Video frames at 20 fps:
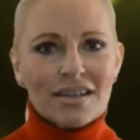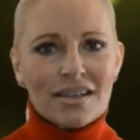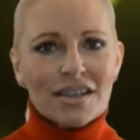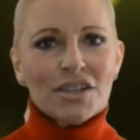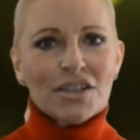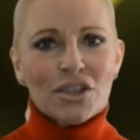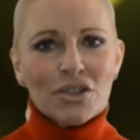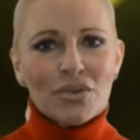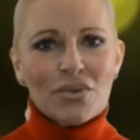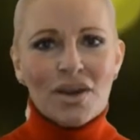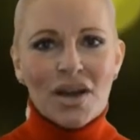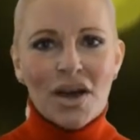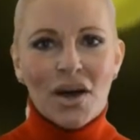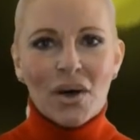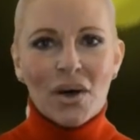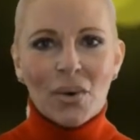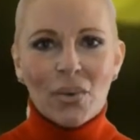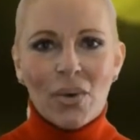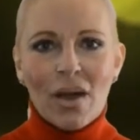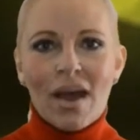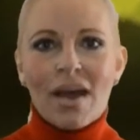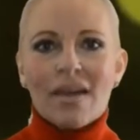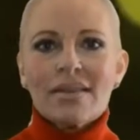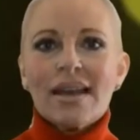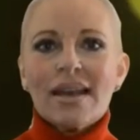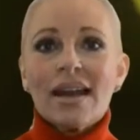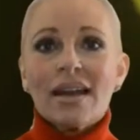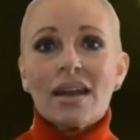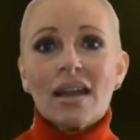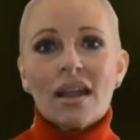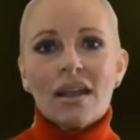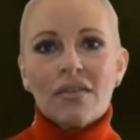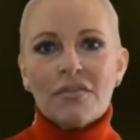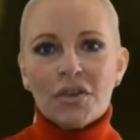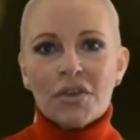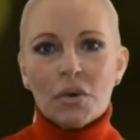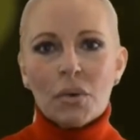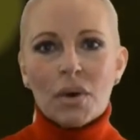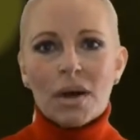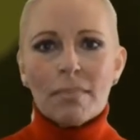Did you know that
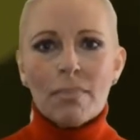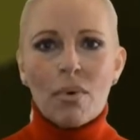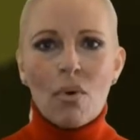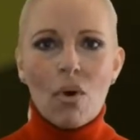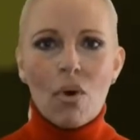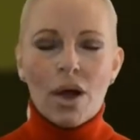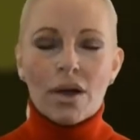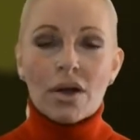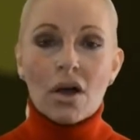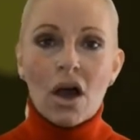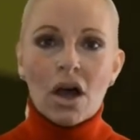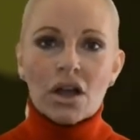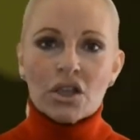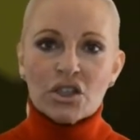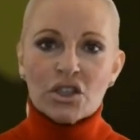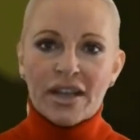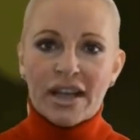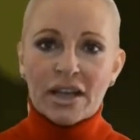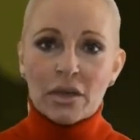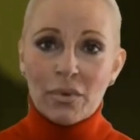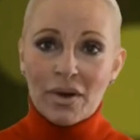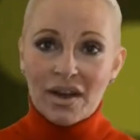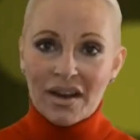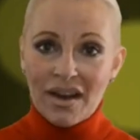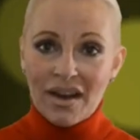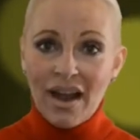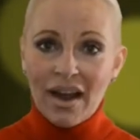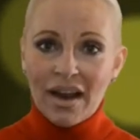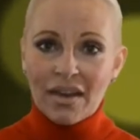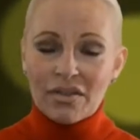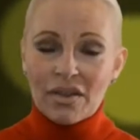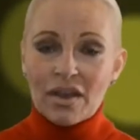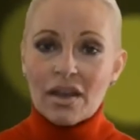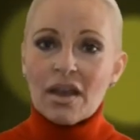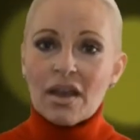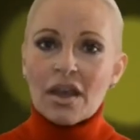if you are born on January 9th,